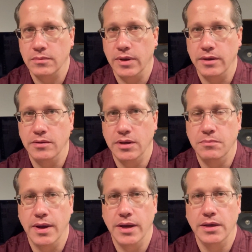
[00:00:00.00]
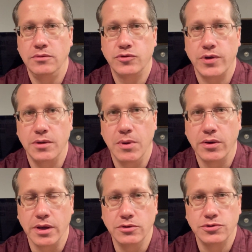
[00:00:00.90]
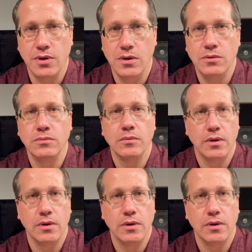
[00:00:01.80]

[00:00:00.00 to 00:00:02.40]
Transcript: I need my trademark intro.